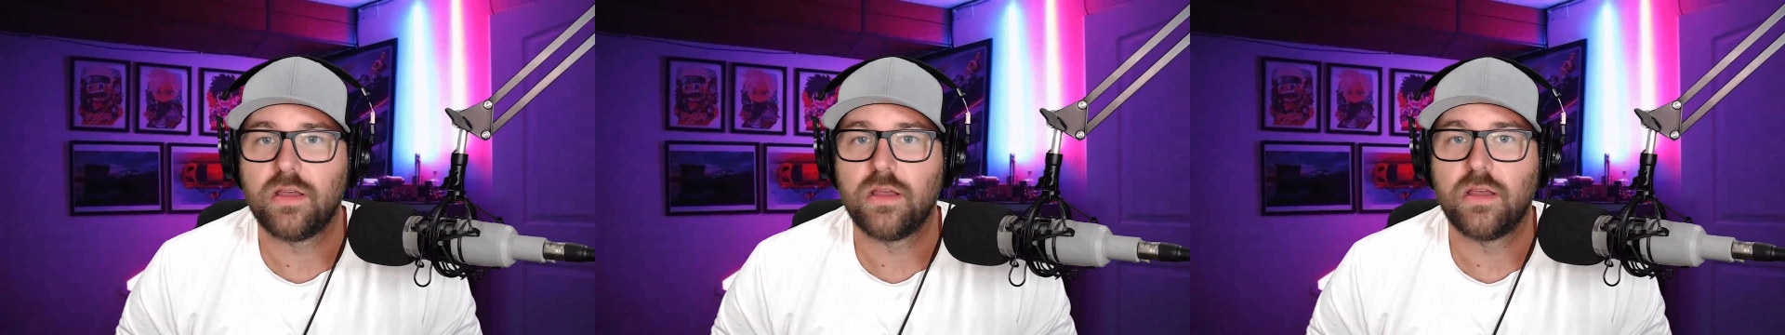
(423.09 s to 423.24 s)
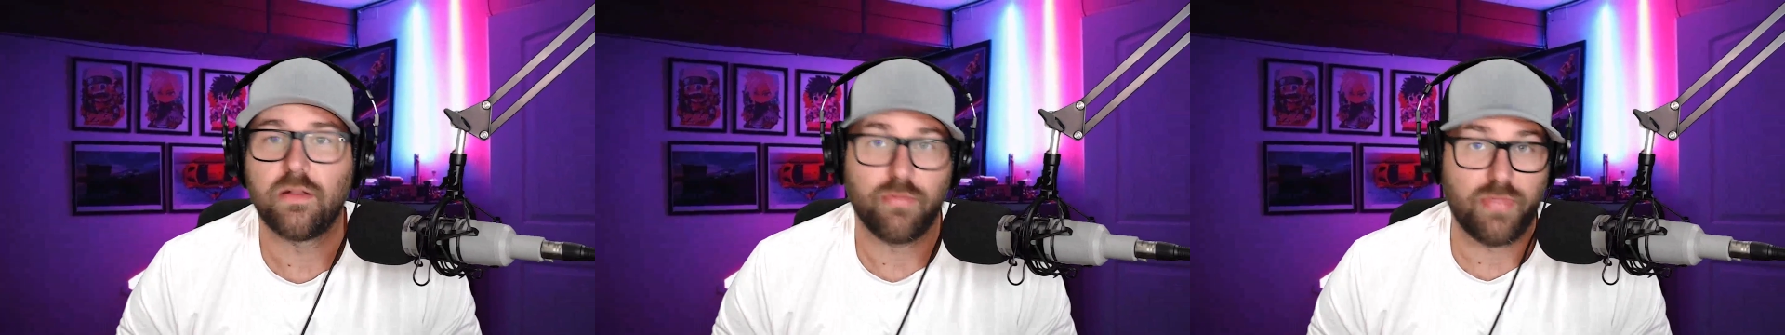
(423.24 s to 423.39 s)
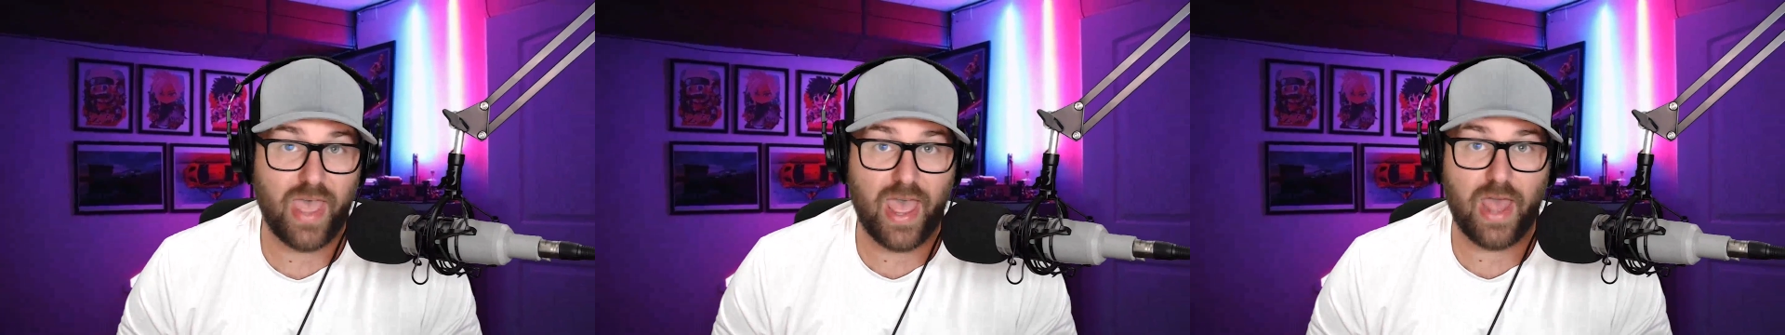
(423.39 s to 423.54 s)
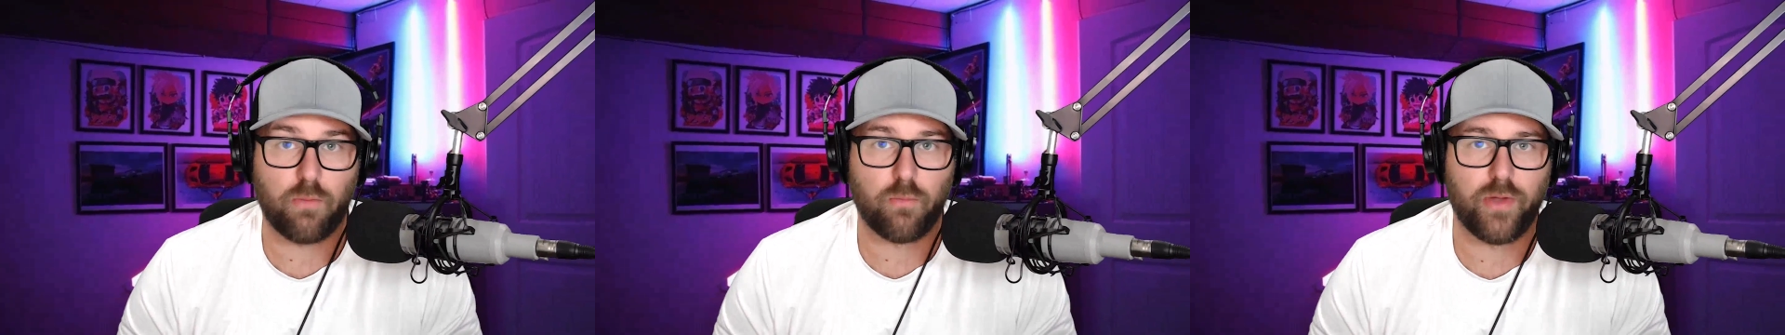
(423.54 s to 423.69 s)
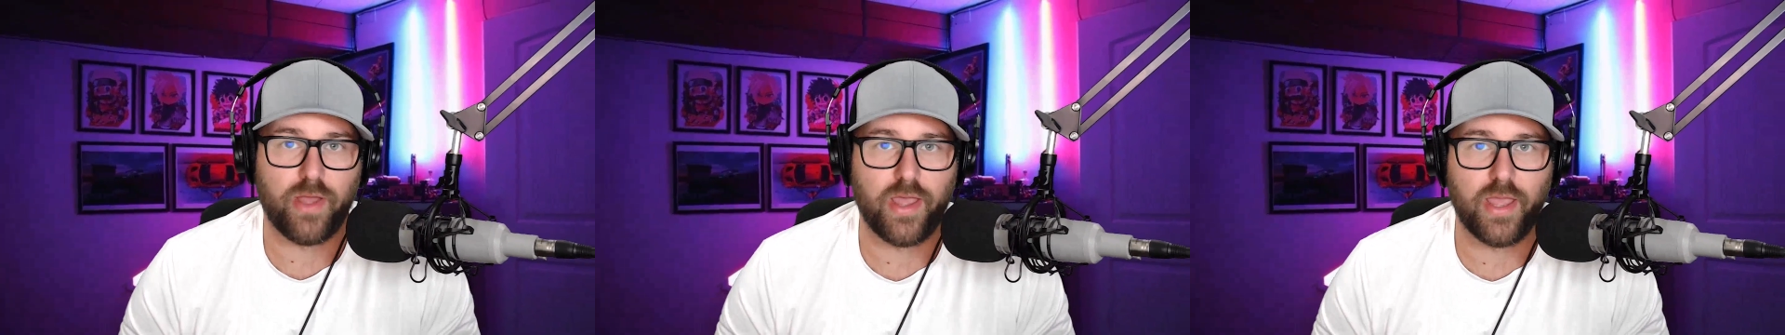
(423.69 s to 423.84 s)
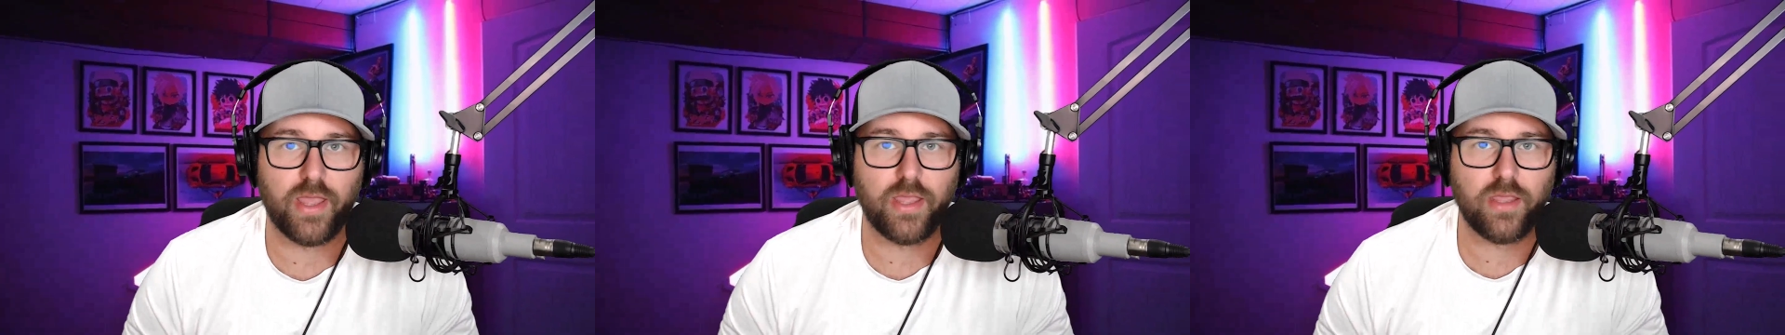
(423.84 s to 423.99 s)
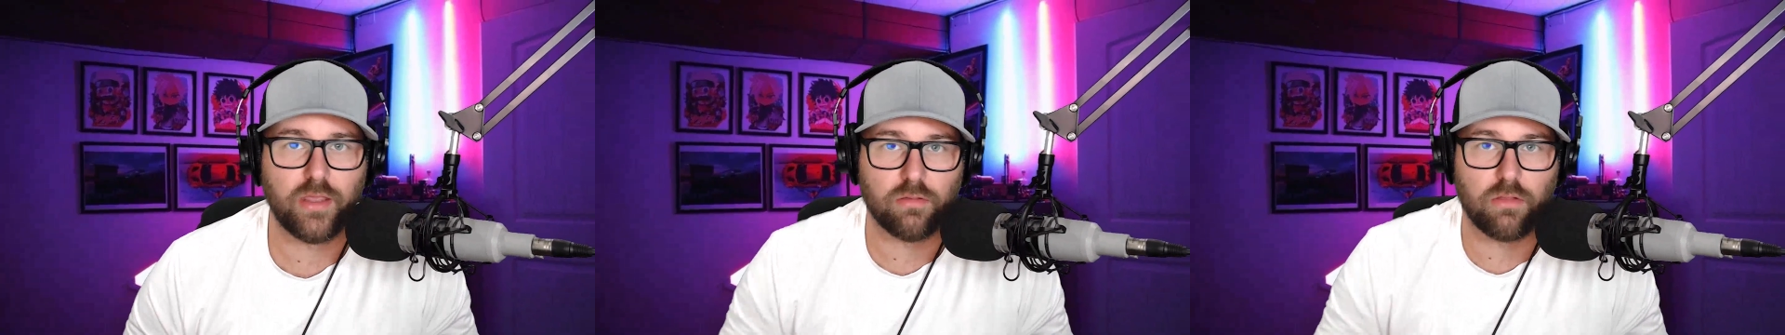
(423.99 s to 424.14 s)
That
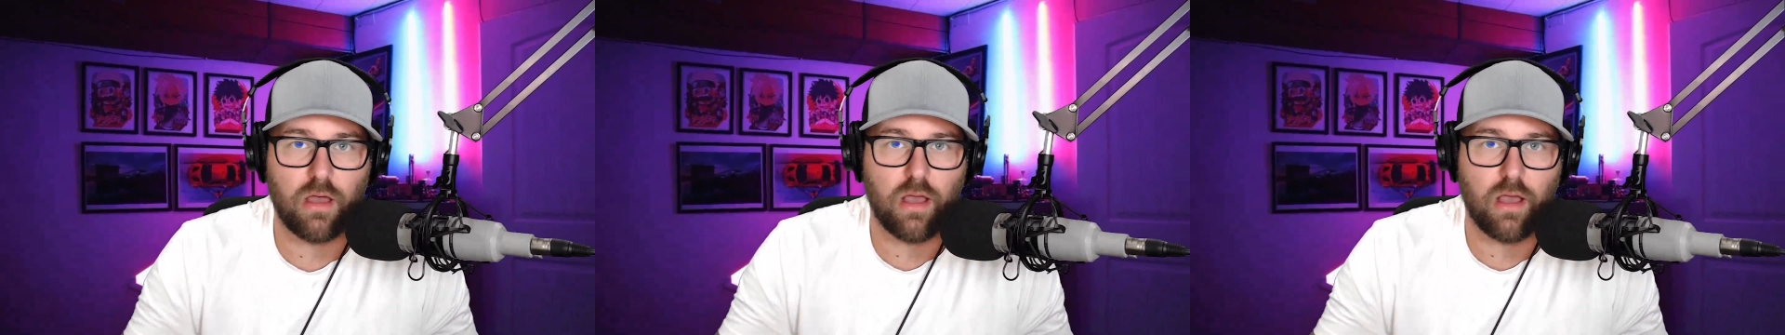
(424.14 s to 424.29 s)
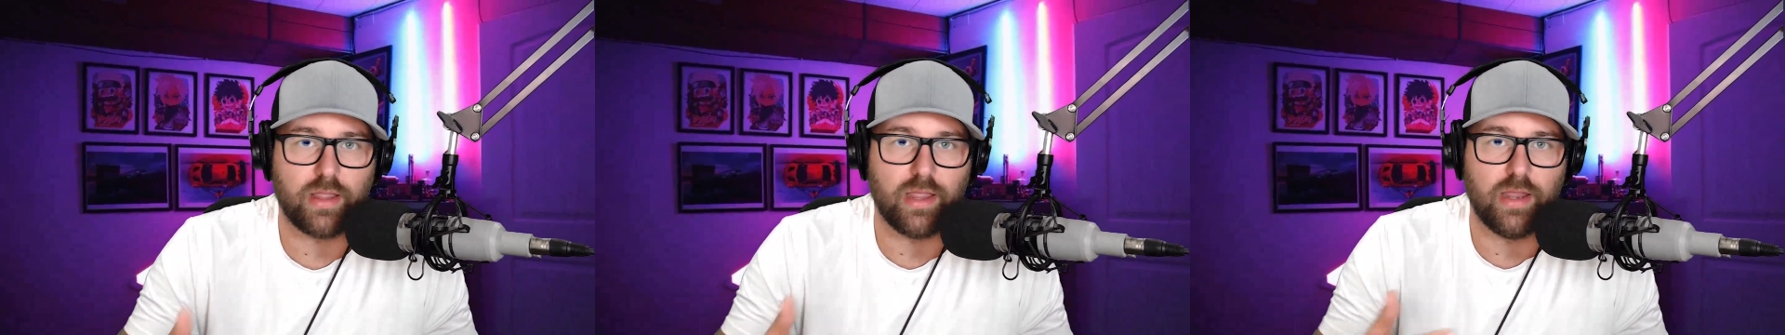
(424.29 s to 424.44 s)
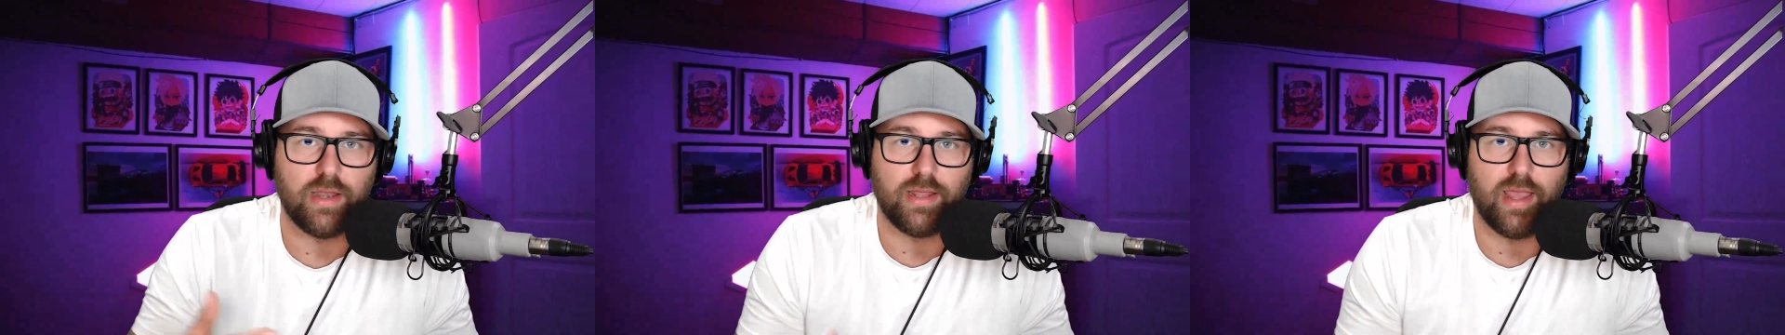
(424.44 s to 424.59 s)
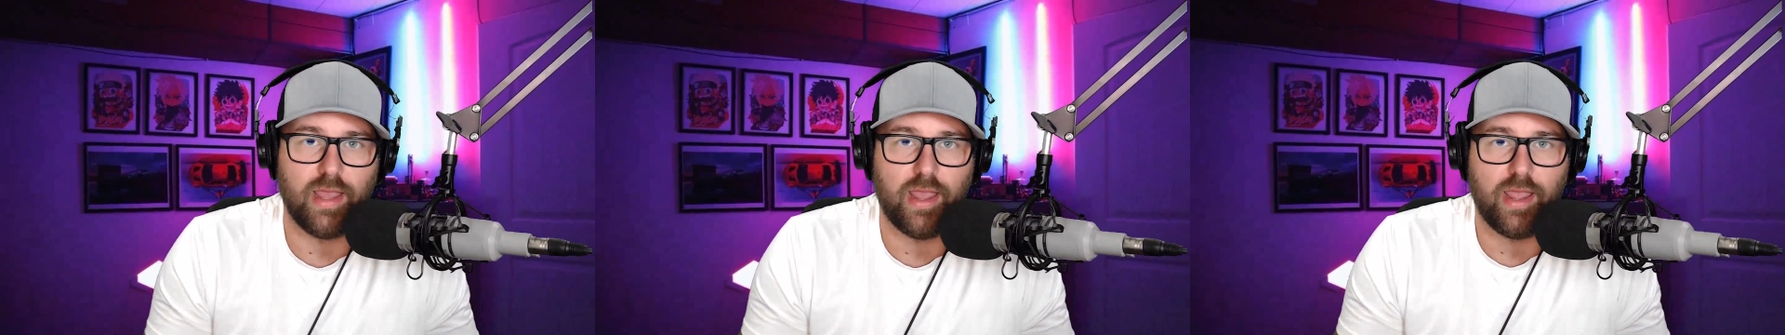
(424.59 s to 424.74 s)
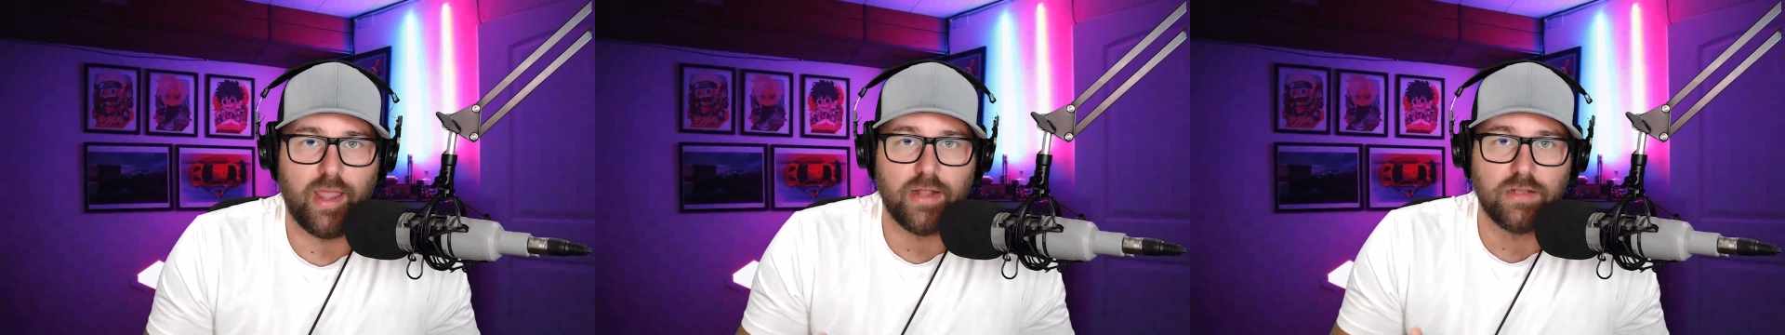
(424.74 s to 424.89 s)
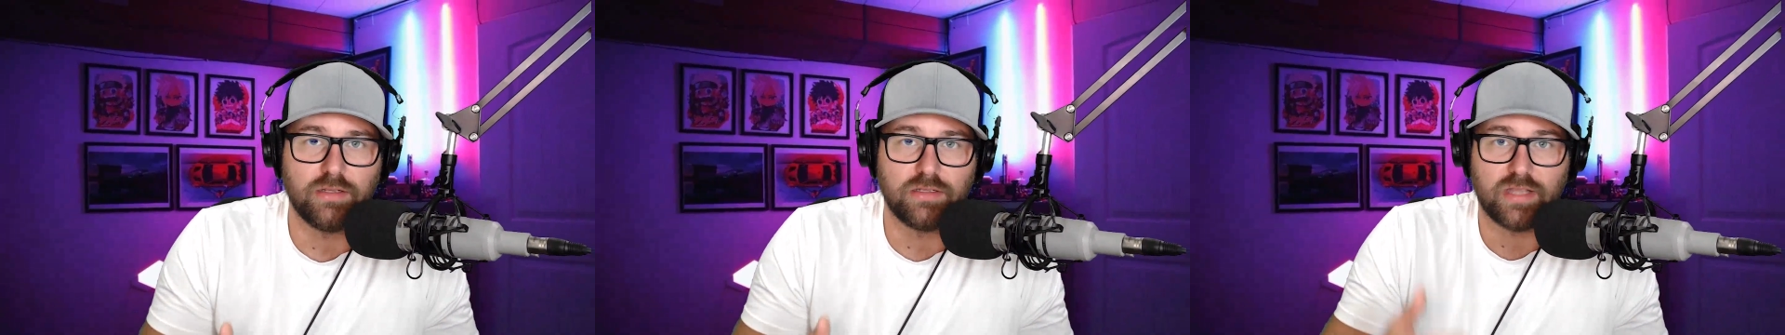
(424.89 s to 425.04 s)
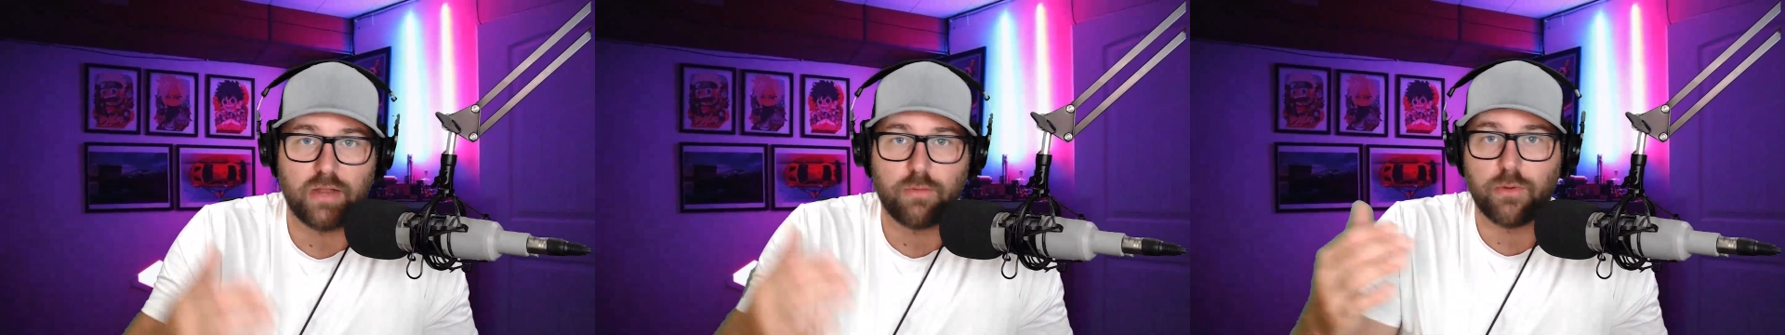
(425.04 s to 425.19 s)
way, you lock in
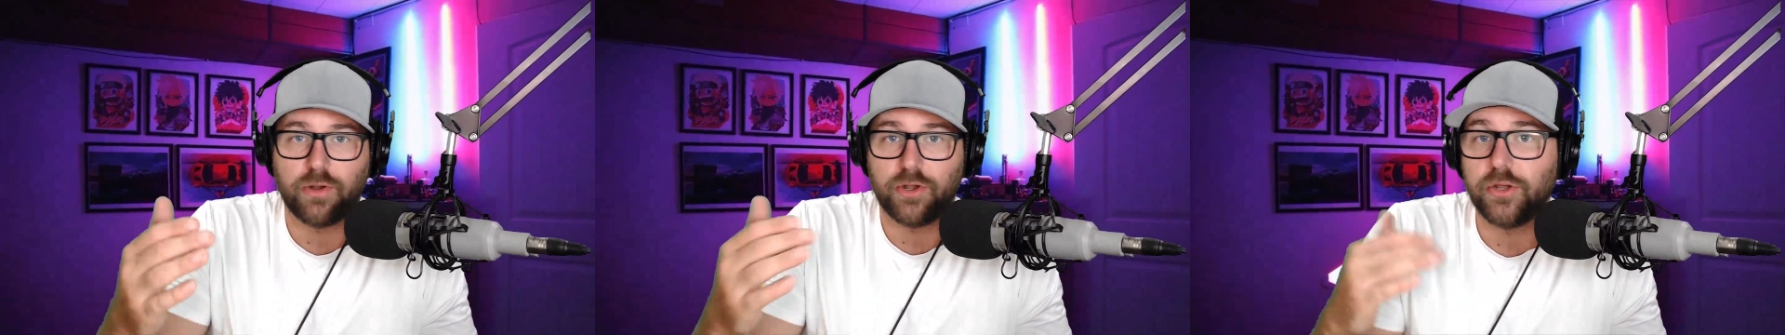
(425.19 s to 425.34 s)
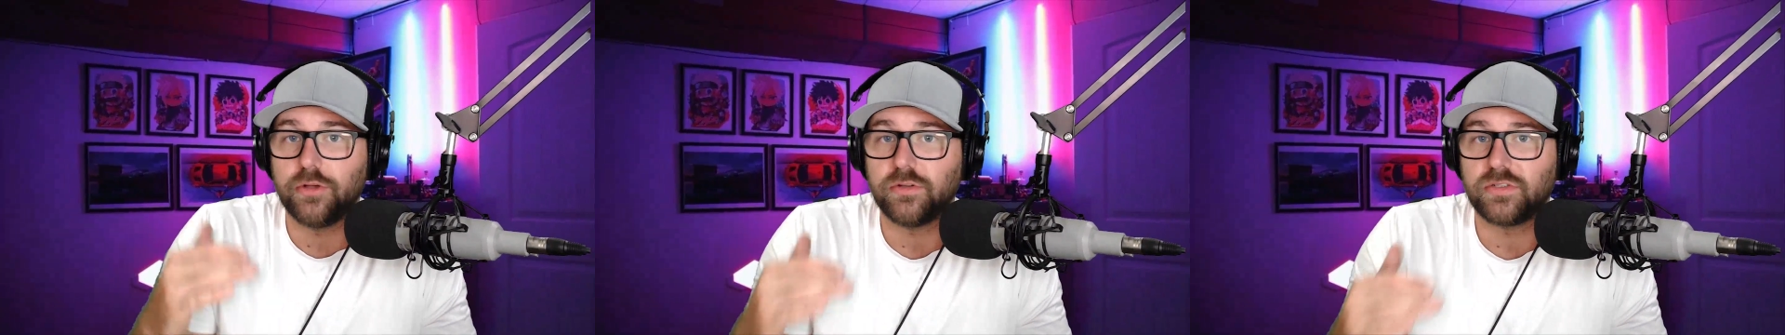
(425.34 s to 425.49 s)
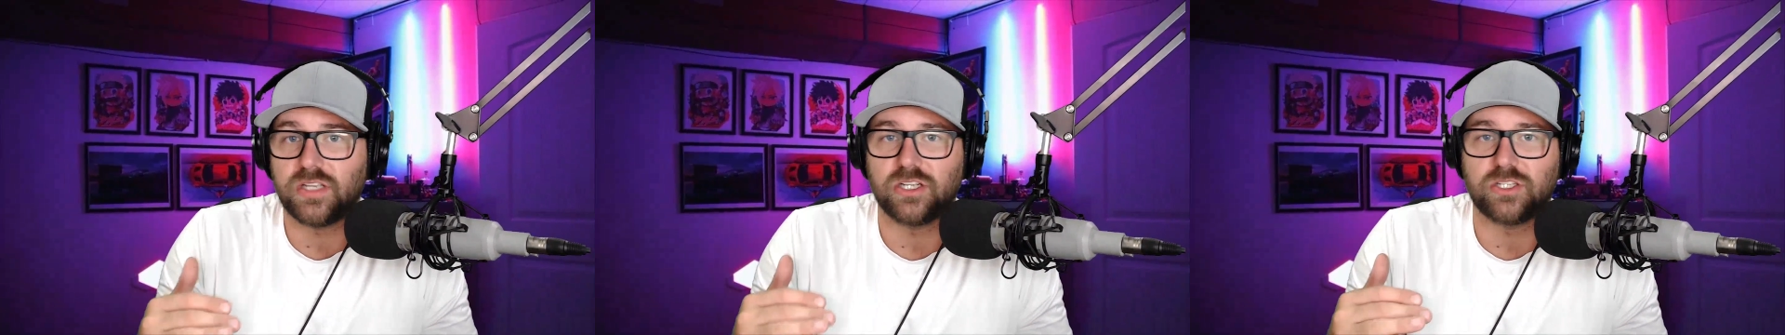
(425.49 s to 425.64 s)
gains and reduce